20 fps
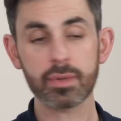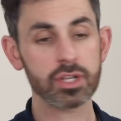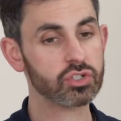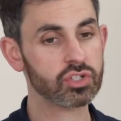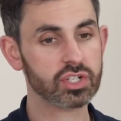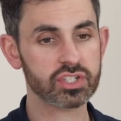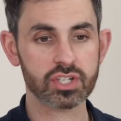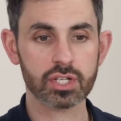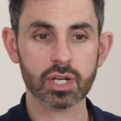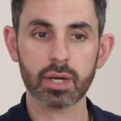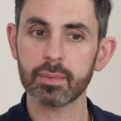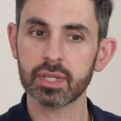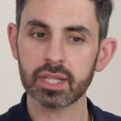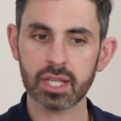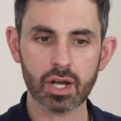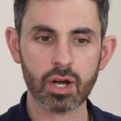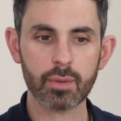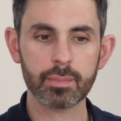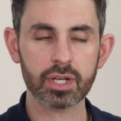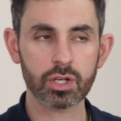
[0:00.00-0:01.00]
interested. I mean, they
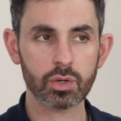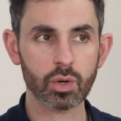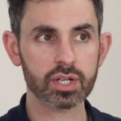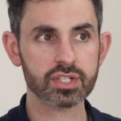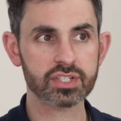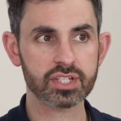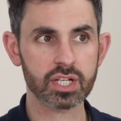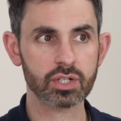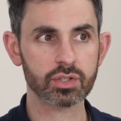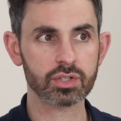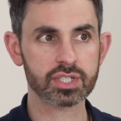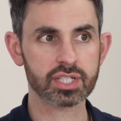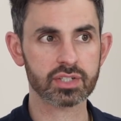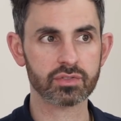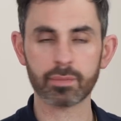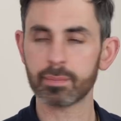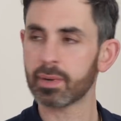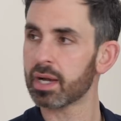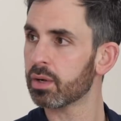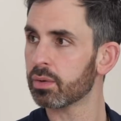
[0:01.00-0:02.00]
are being quite secretive
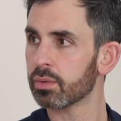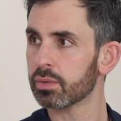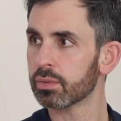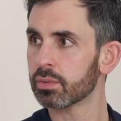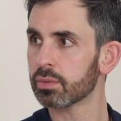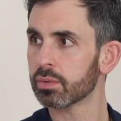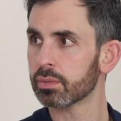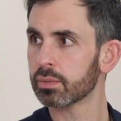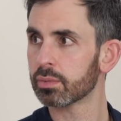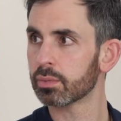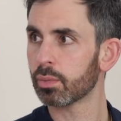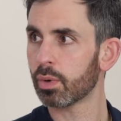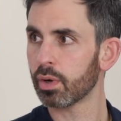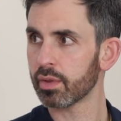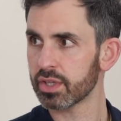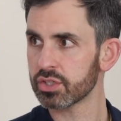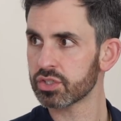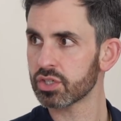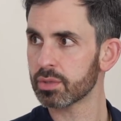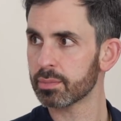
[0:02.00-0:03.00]
about what
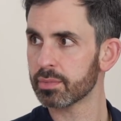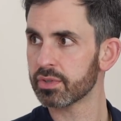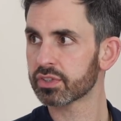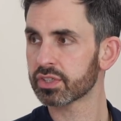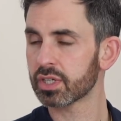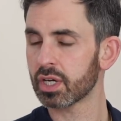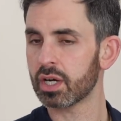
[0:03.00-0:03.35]
they're doing with cars.